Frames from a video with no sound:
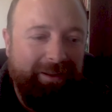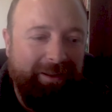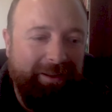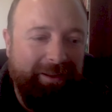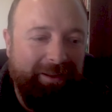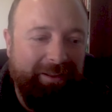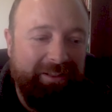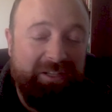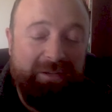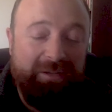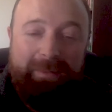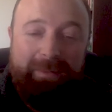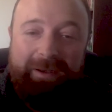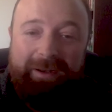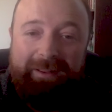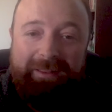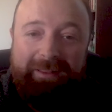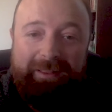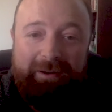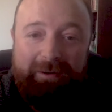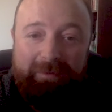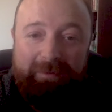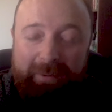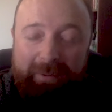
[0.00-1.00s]

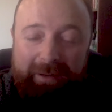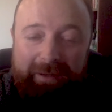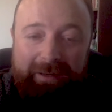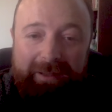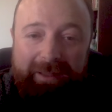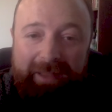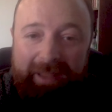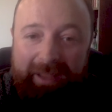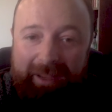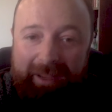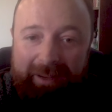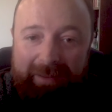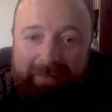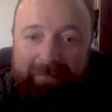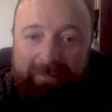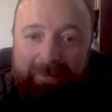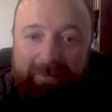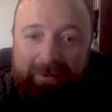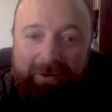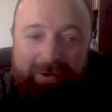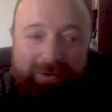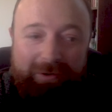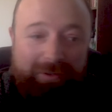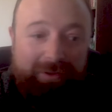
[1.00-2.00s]
submitting their big game
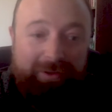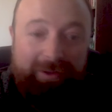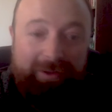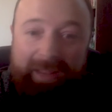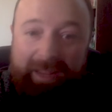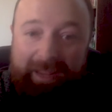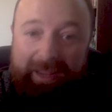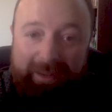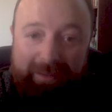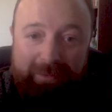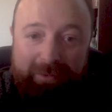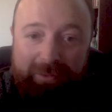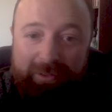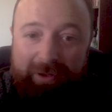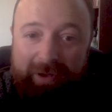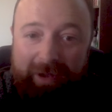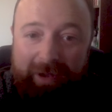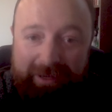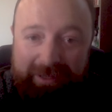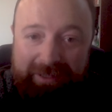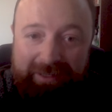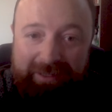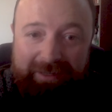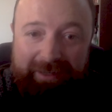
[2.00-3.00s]
or their
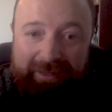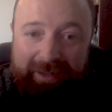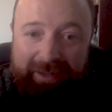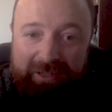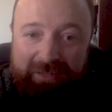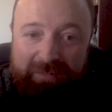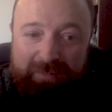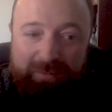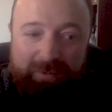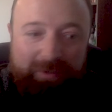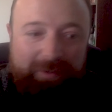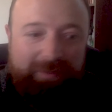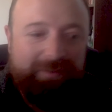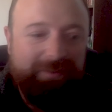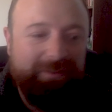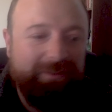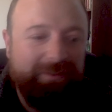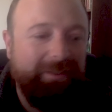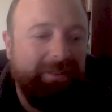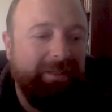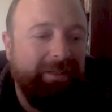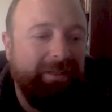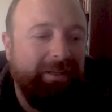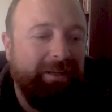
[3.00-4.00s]
hunting
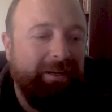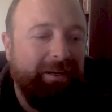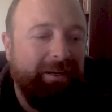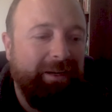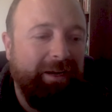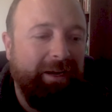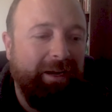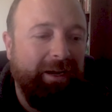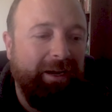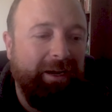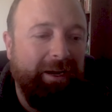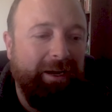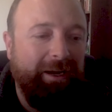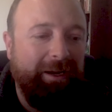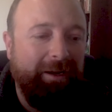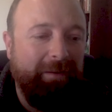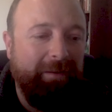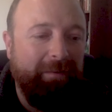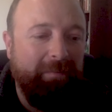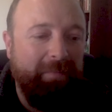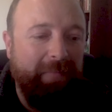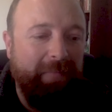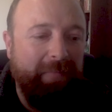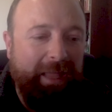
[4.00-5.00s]
exploits.
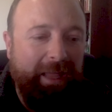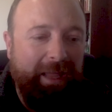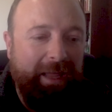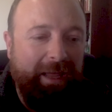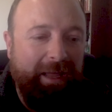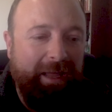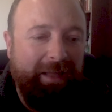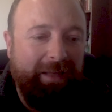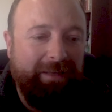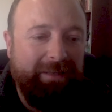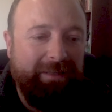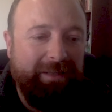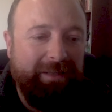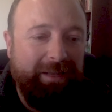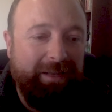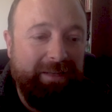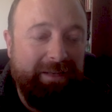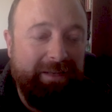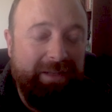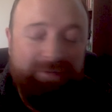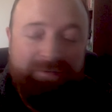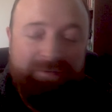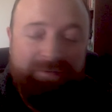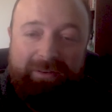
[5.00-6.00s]
And
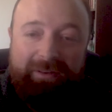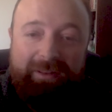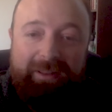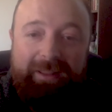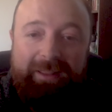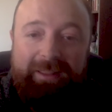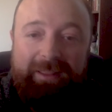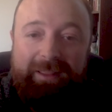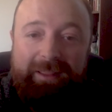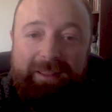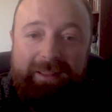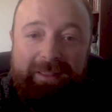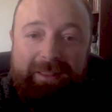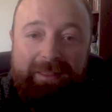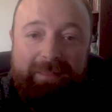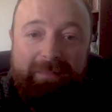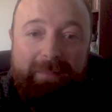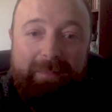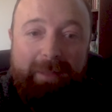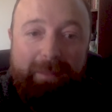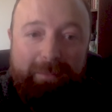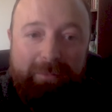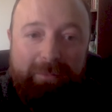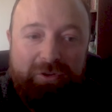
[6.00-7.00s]
definitely the
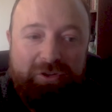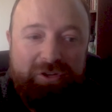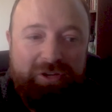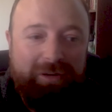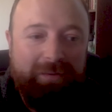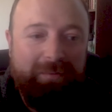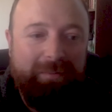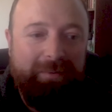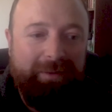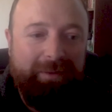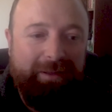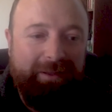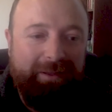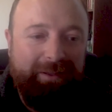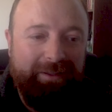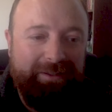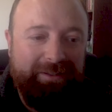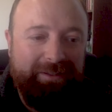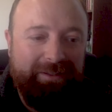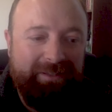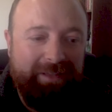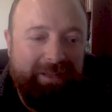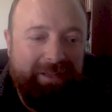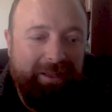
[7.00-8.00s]
membership
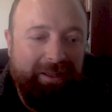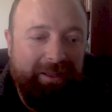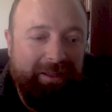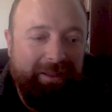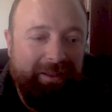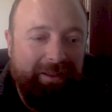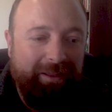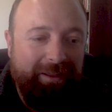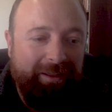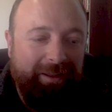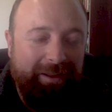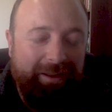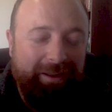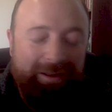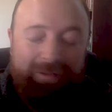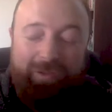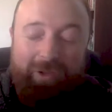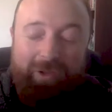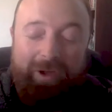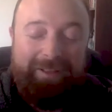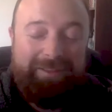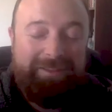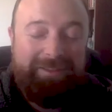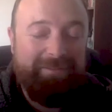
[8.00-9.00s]
is
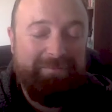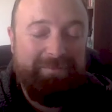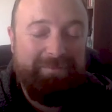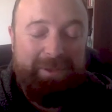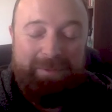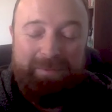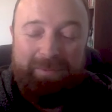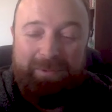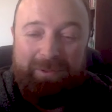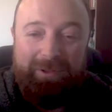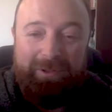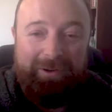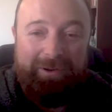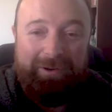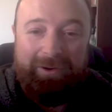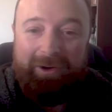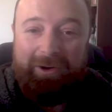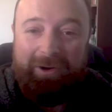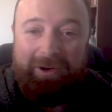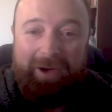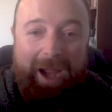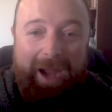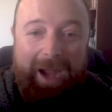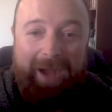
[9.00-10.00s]
lots of people
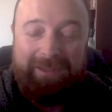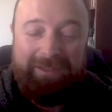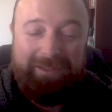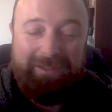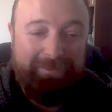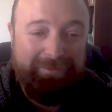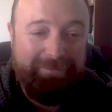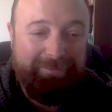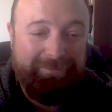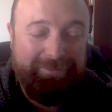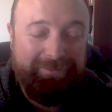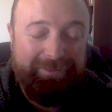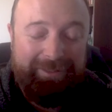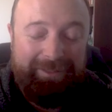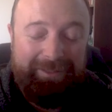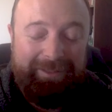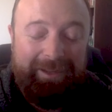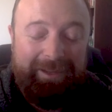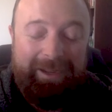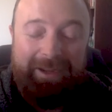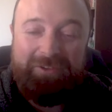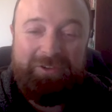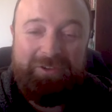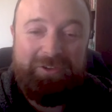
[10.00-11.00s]
are active
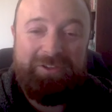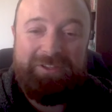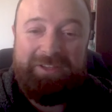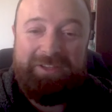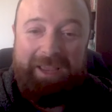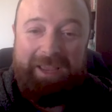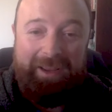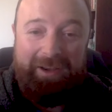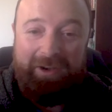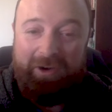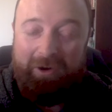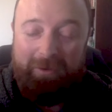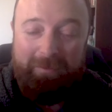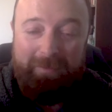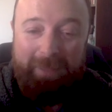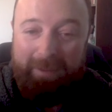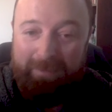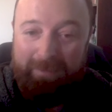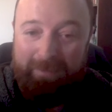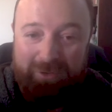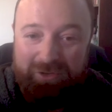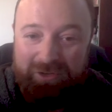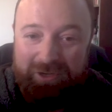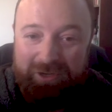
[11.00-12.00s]
hunters in our
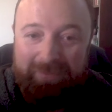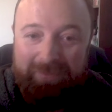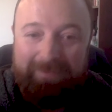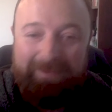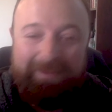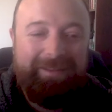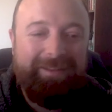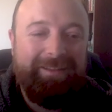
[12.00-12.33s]
membership.